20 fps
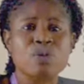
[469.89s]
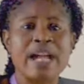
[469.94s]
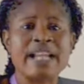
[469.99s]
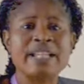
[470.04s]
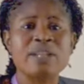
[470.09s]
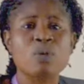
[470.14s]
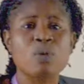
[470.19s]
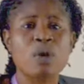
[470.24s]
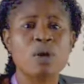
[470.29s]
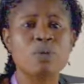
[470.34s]
We are
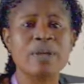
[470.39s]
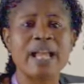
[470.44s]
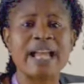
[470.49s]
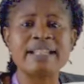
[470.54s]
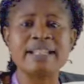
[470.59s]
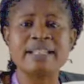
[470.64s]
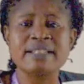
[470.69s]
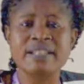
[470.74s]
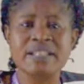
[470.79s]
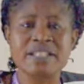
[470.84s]

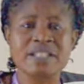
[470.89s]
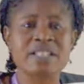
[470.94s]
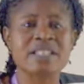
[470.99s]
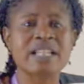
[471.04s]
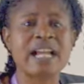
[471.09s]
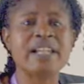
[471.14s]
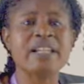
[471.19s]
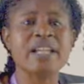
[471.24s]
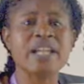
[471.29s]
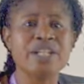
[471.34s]
in a
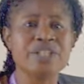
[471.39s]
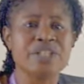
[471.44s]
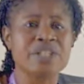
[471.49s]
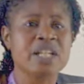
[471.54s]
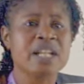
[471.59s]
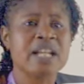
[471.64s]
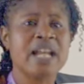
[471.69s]
digital age,